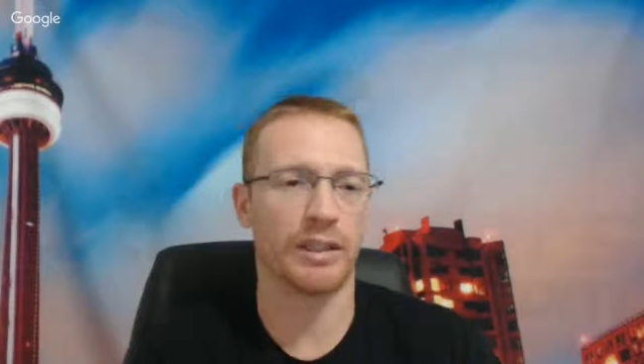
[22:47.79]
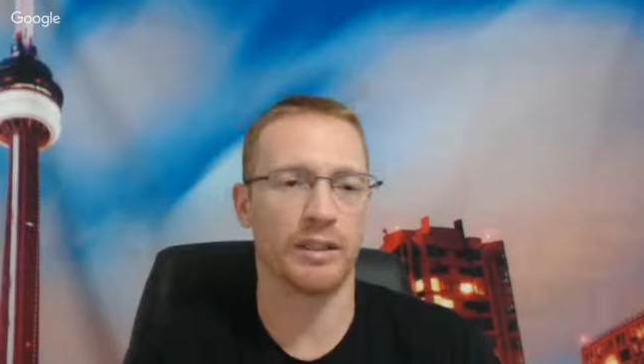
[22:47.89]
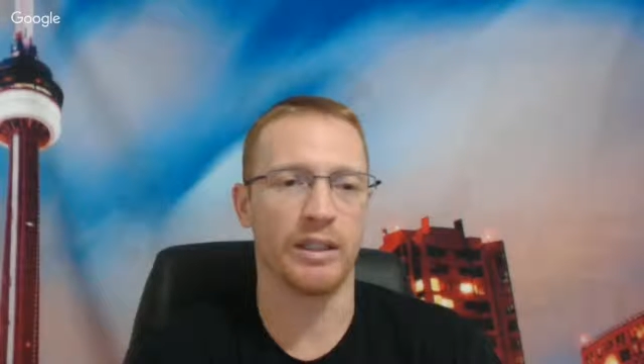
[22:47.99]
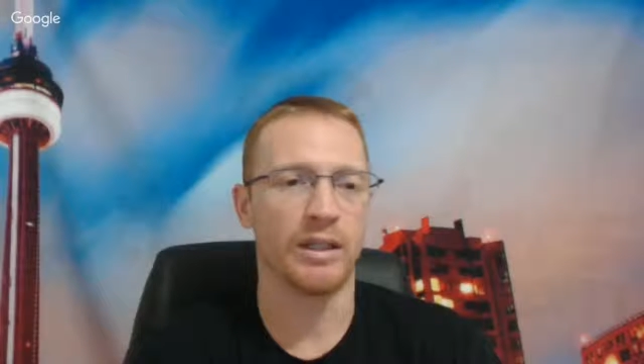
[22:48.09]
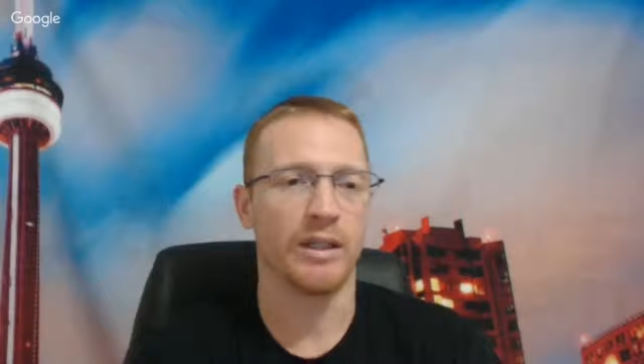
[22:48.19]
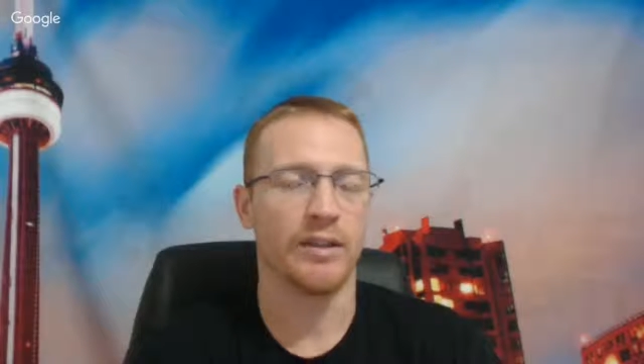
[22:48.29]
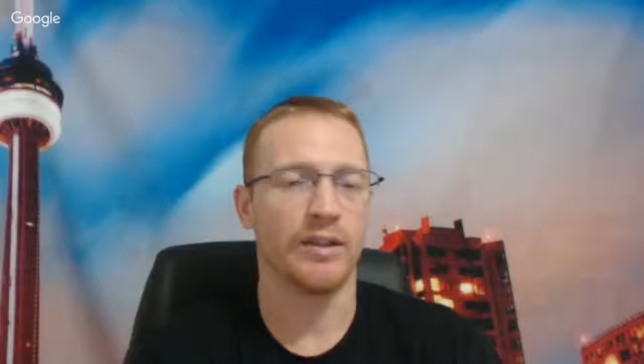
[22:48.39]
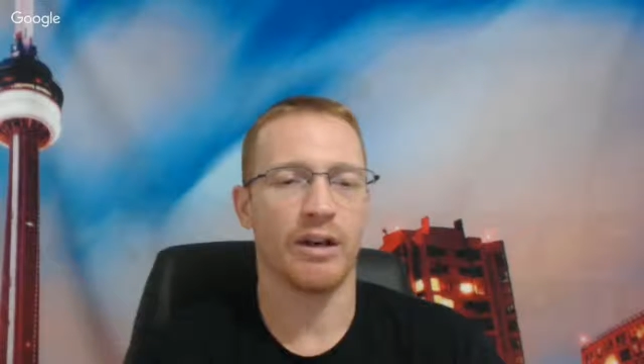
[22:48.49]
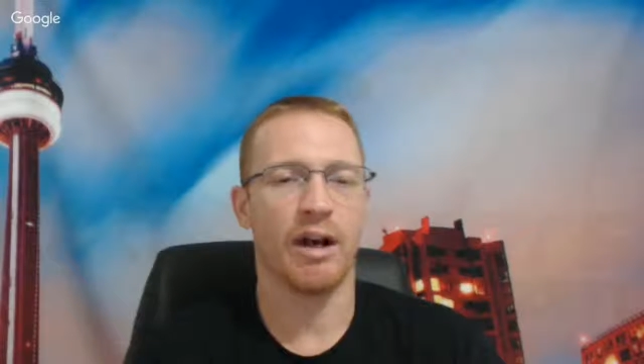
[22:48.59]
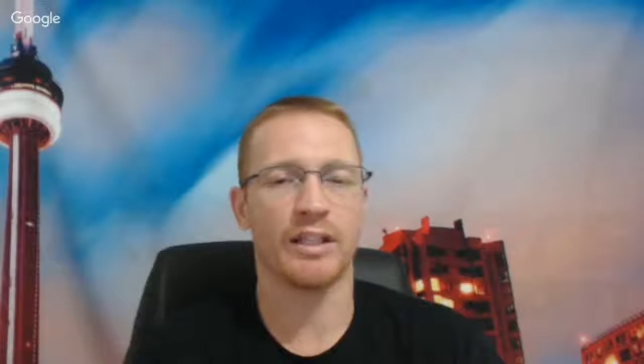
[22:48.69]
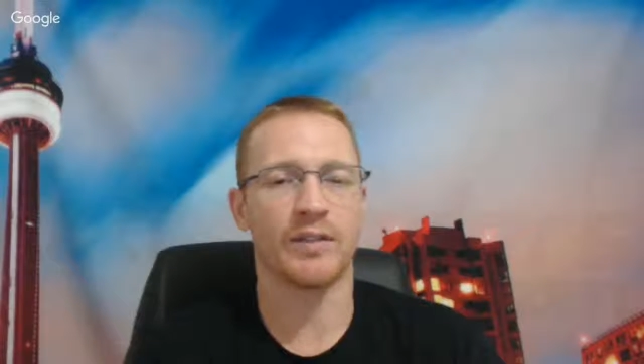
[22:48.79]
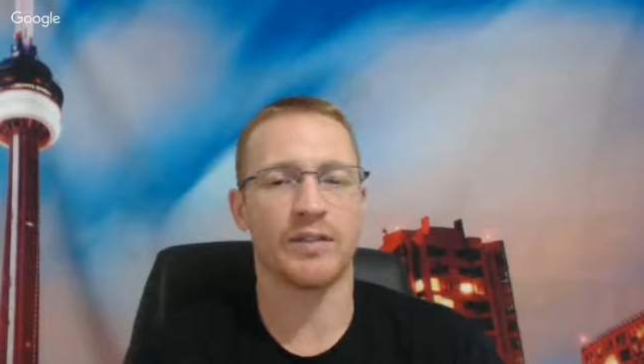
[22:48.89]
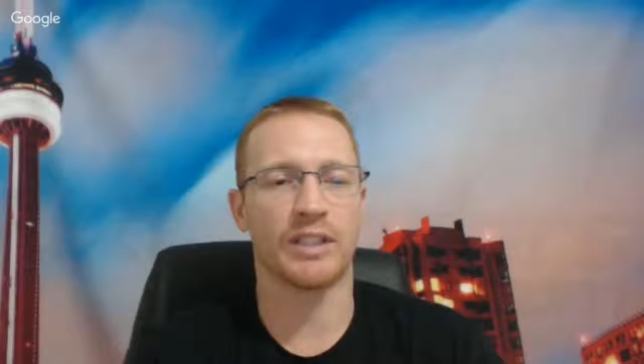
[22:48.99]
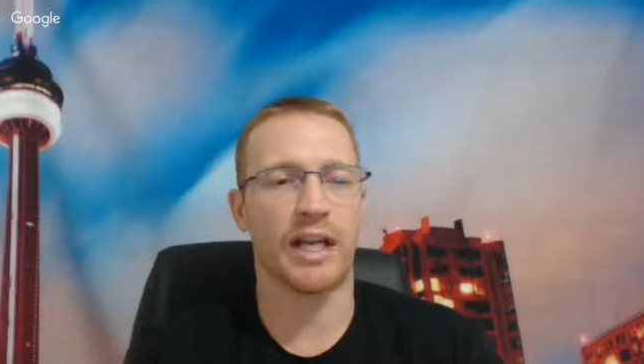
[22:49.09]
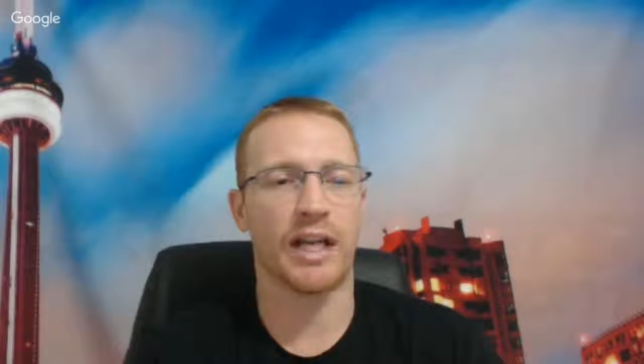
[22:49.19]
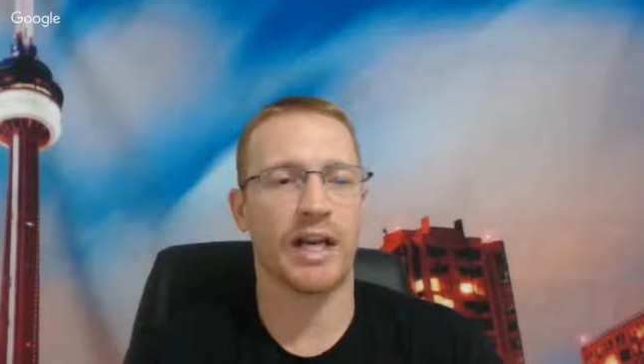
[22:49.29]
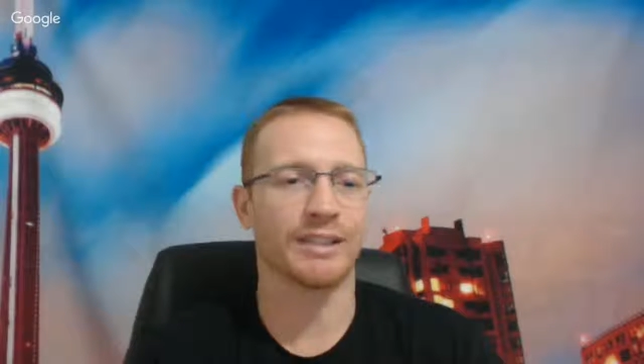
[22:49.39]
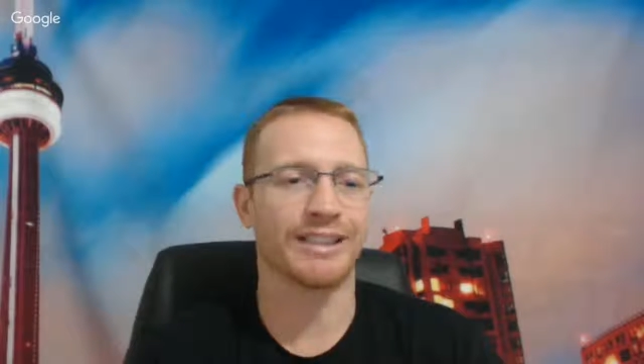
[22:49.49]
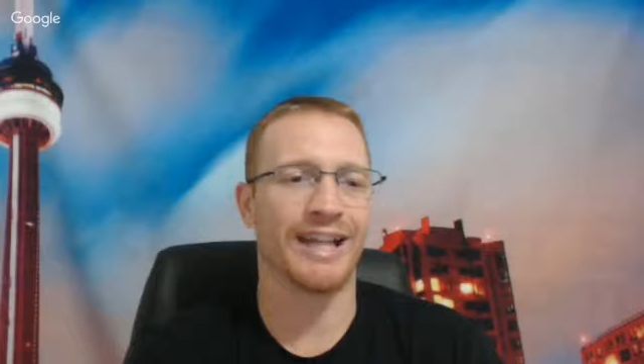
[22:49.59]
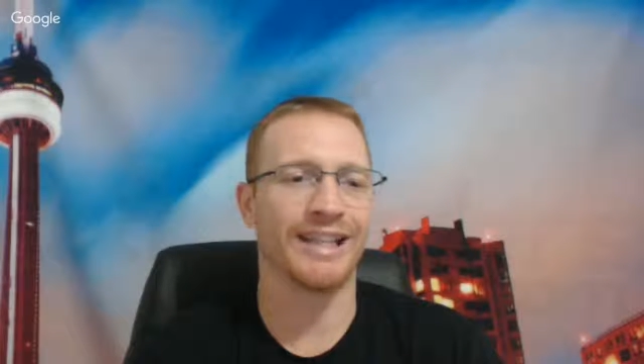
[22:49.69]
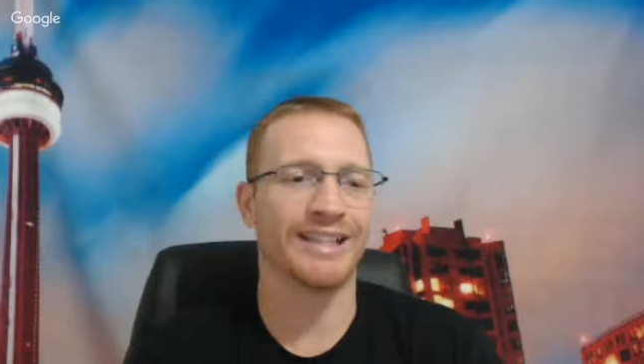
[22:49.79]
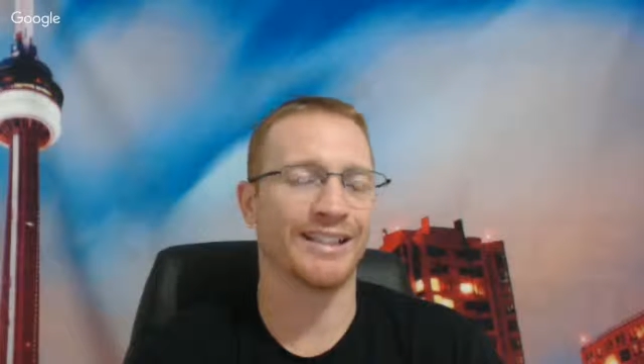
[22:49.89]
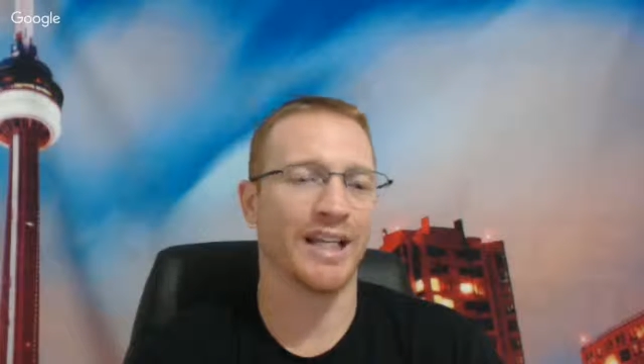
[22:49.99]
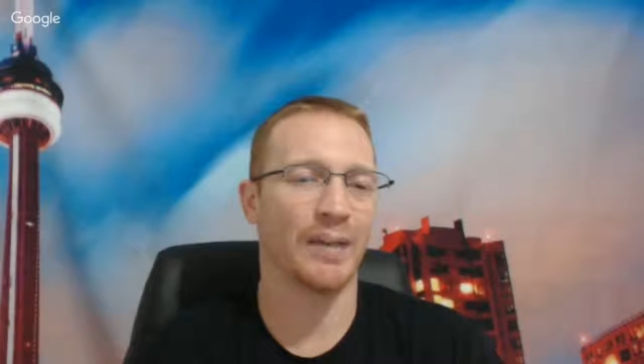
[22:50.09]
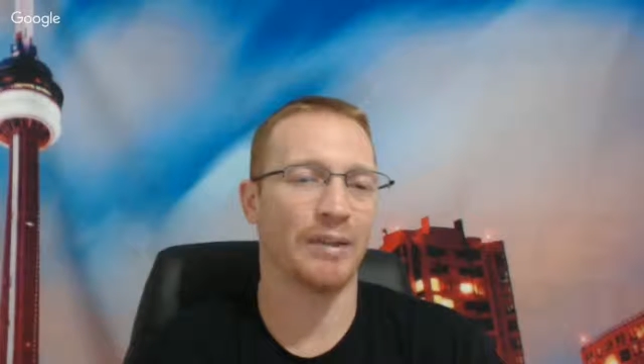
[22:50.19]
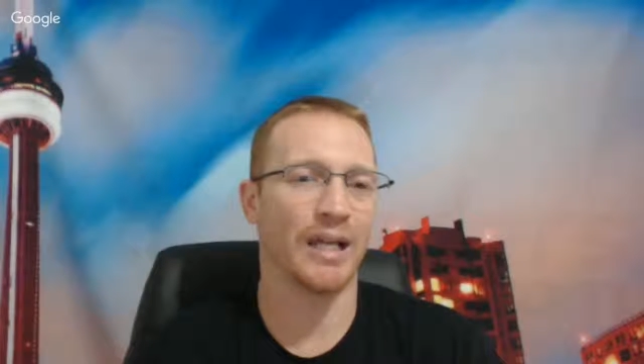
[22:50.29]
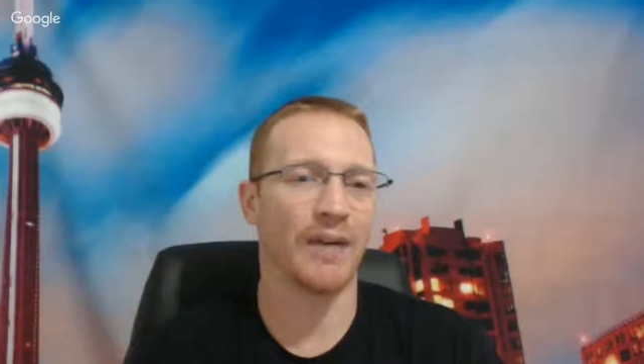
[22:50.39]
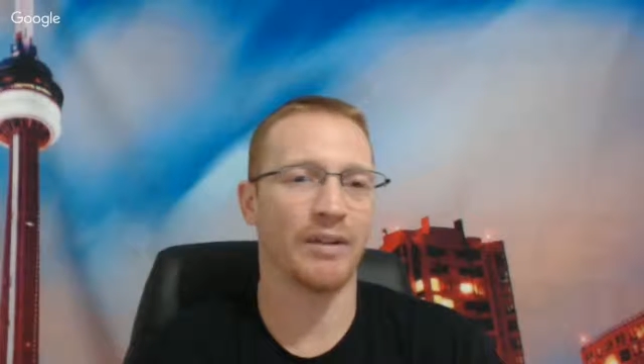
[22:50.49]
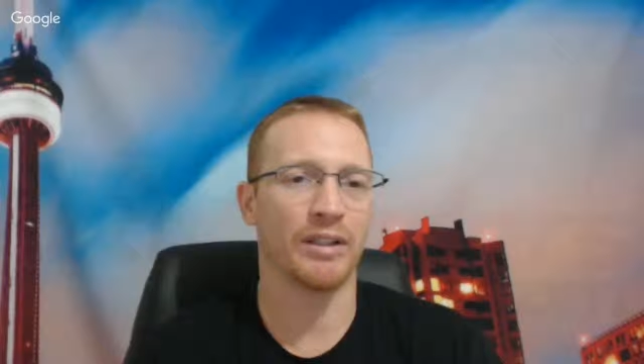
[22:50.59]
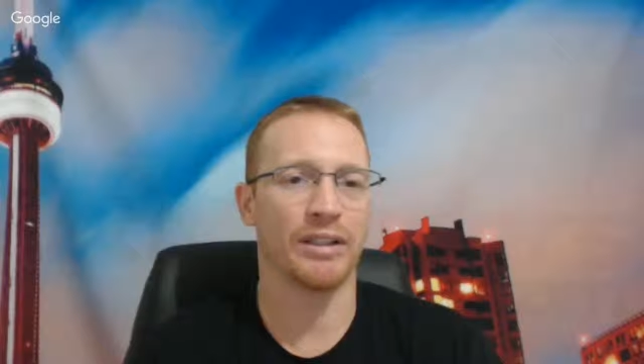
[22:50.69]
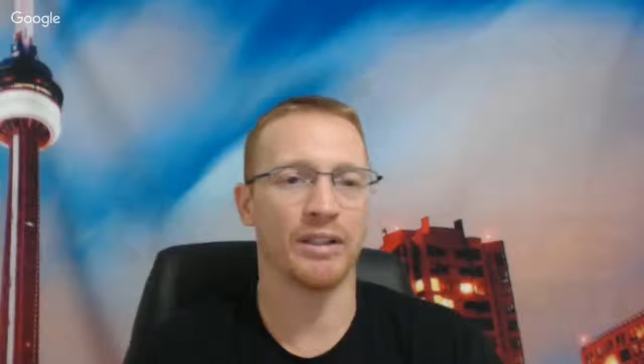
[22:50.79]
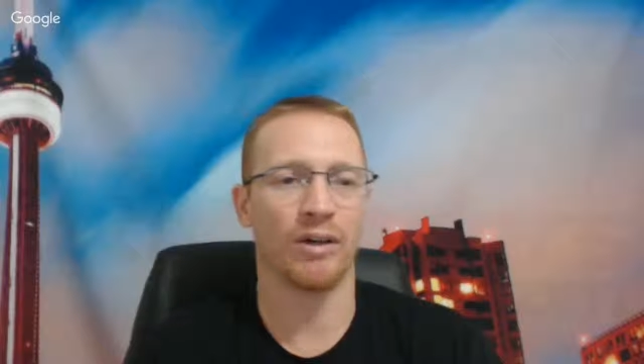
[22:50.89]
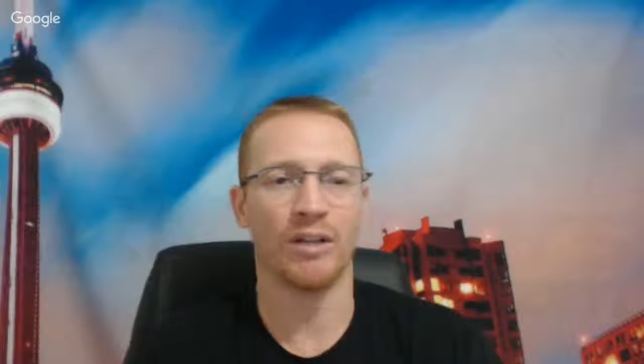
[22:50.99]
I mean, the odds on the Tigers getting to him and having,